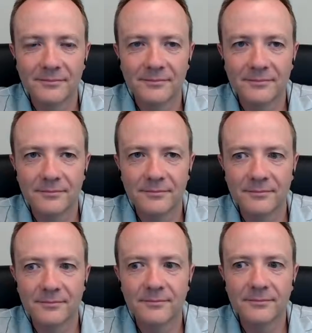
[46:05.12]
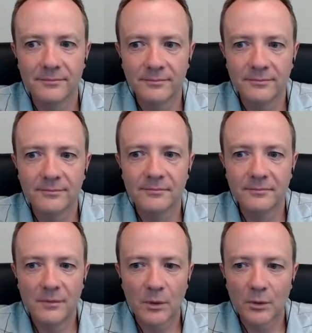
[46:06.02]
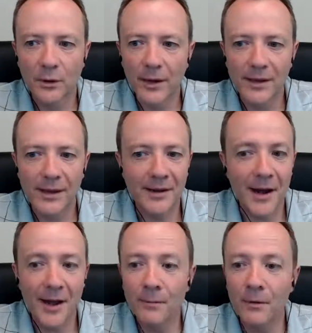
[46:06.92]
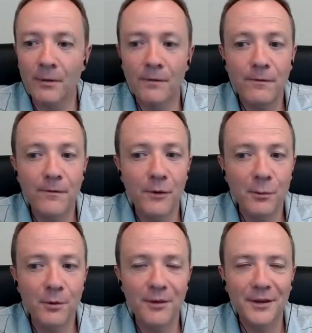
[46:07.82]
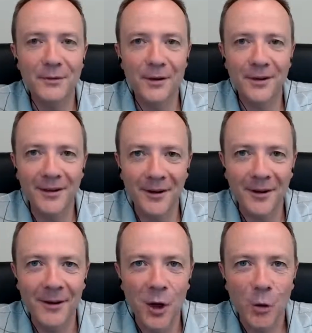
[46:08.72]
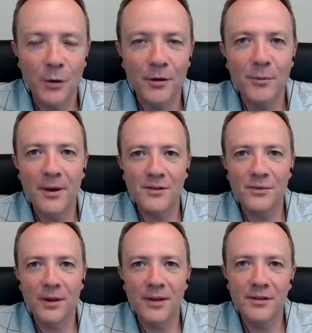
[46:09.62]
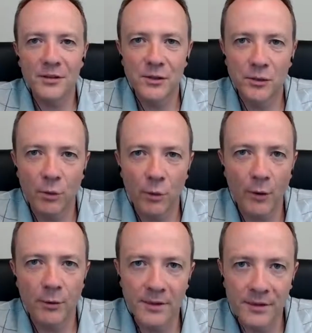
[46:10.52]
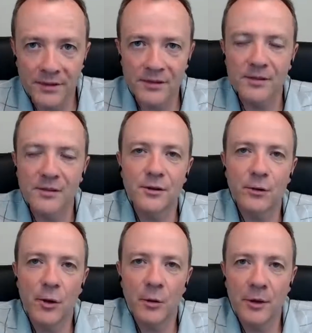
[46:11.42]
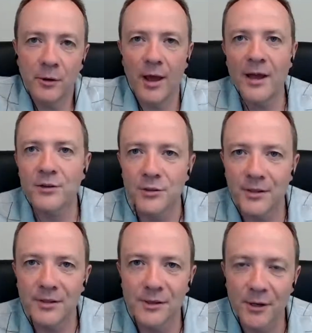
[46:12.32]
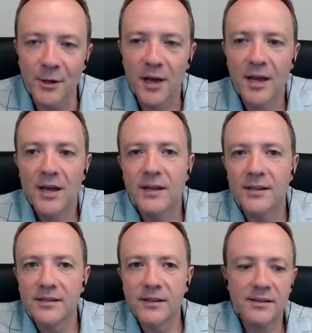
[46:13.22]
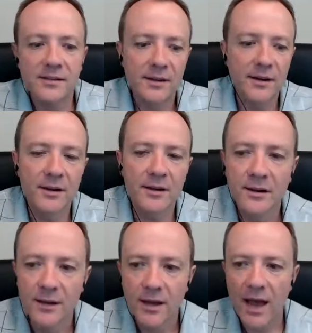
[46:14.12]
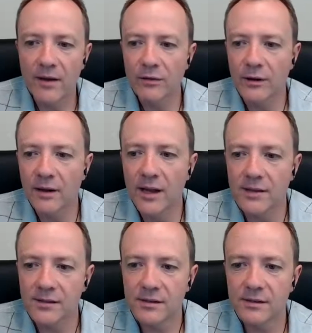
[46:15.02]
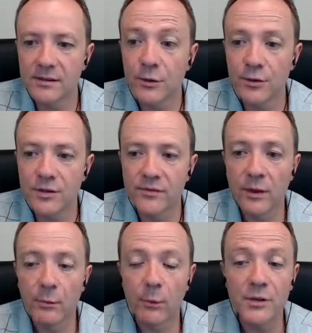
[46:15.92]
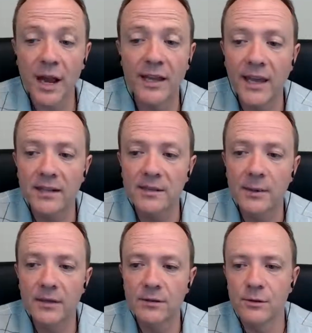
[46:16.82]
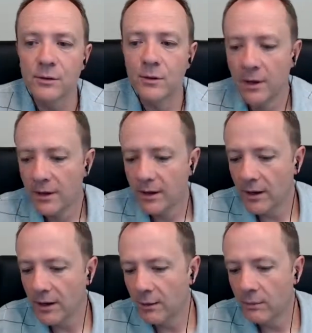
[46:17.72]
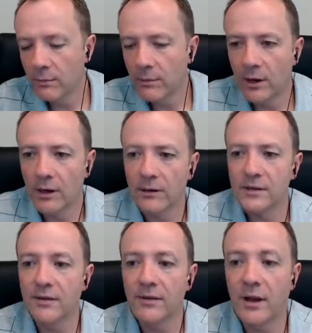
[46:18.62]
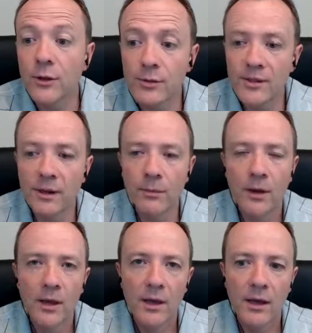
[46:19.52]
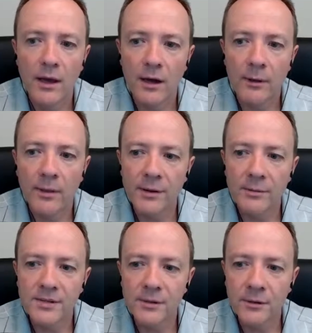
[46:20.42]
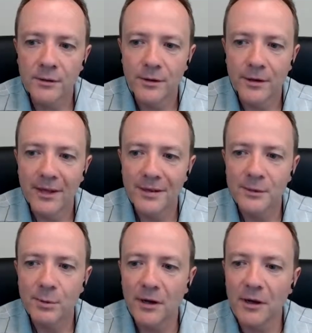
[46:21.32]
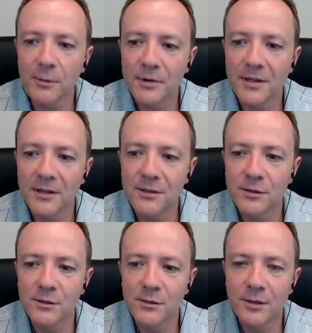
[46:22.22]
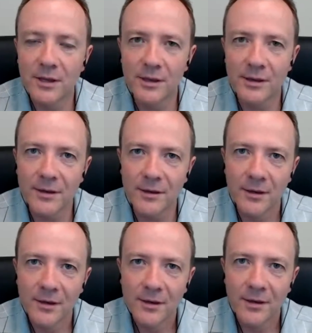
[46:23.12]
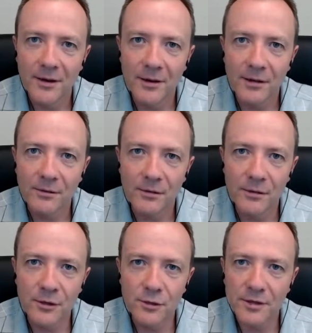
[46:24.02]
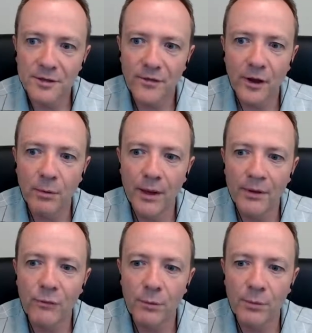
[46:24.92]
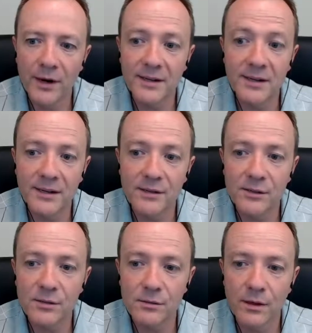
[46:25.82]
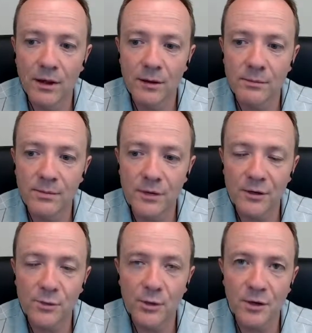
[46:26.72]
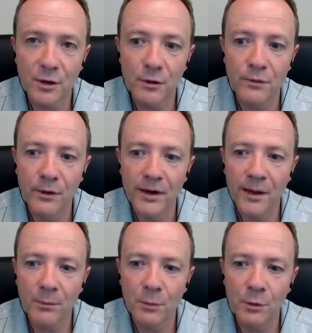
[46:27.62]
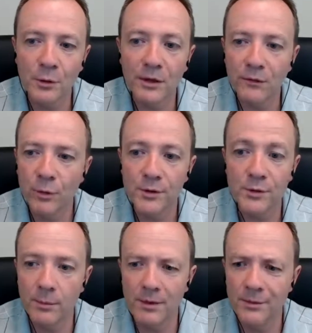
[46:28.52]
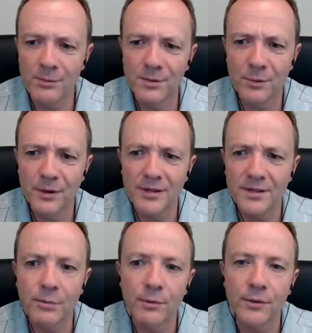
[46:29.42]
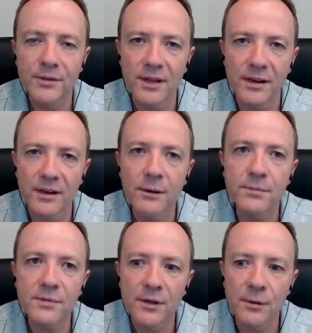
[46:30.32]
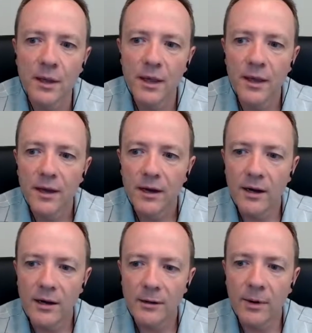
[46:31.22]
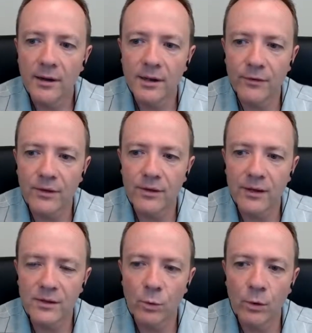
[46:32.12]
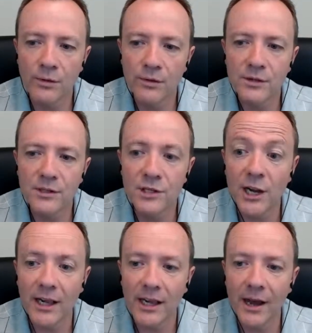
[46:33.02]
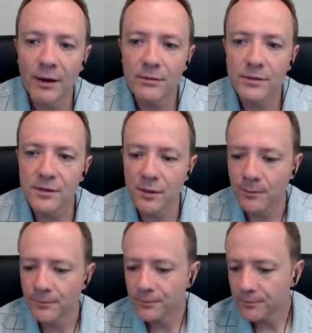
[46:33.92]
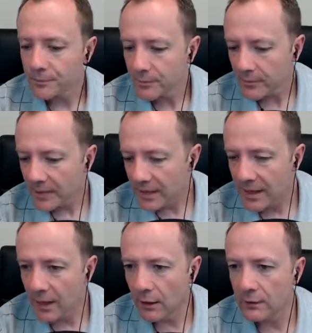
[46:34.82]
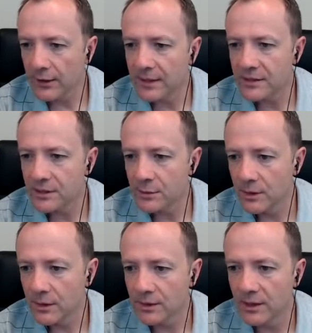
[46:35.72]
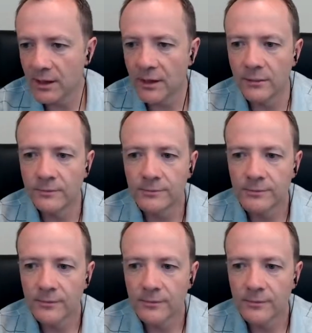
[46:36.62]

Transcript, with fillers: globally great and i'm a firm believer in uh, one of the best ways to grow your business is to grow internationally so that's nice yeah. that uh, Avalara has uh, solutions available, which I can't speak to because um, uh, I've not used them, um, and i still can't speak 100% to the uh, uh, the TrustFile platform. But I did um, start switching over, and I'm looking forward to. I mean, it was pretty simple to set up, so um, I definitely yeah yeah checking out. So and awesome. I'll link to uh, um,